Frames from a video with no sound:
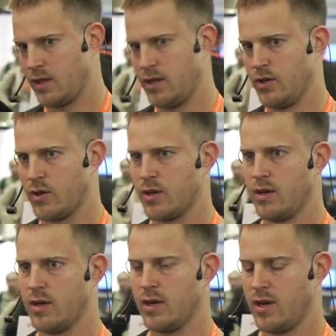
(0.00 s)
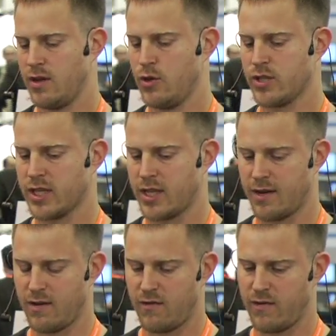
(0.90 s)
you're using
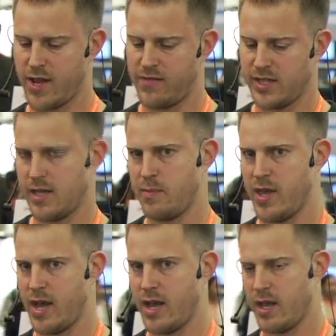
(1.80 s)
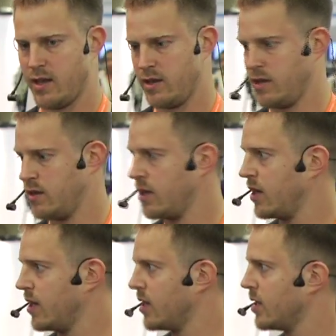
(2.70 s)
the VFS API.
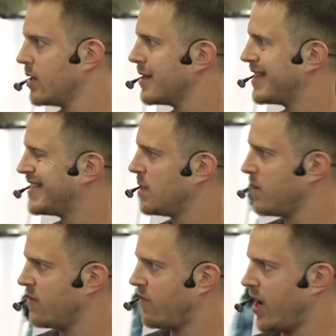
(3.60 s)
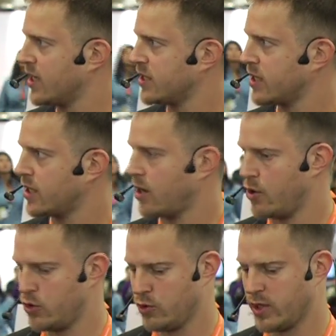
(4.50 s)
It simplifies how
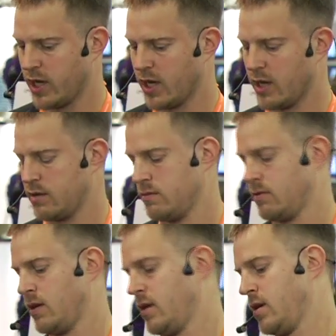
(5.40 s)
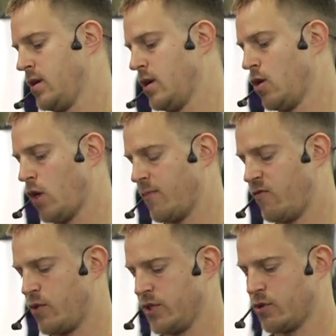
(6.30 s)
you do the lookup
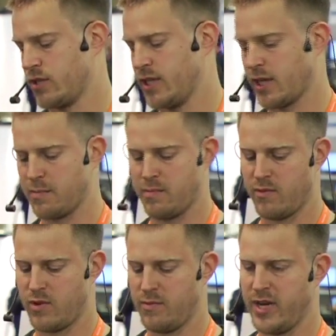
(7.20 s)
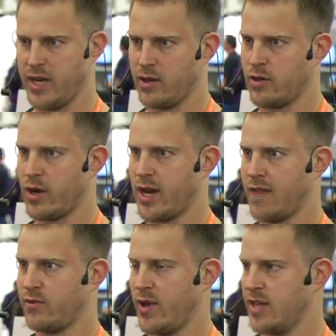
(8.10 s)
for resources, meaning you don't
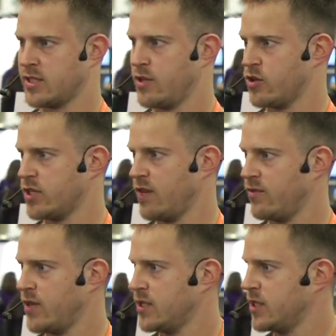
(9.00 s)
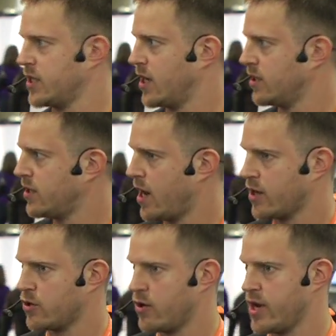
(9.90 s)
have to ask yourself, is it a
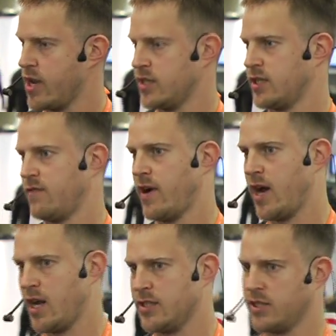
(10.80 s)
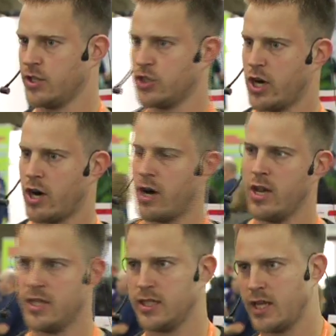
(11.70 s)
directory, is it a file, is it a jar,
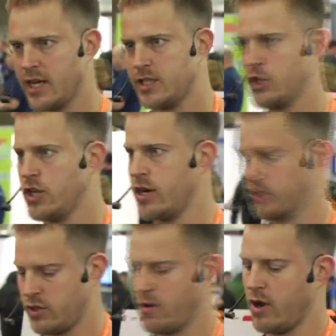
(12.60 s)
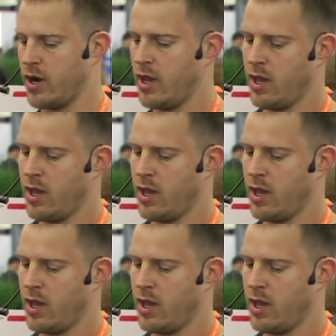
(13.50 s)
is it a nested jar, and so on.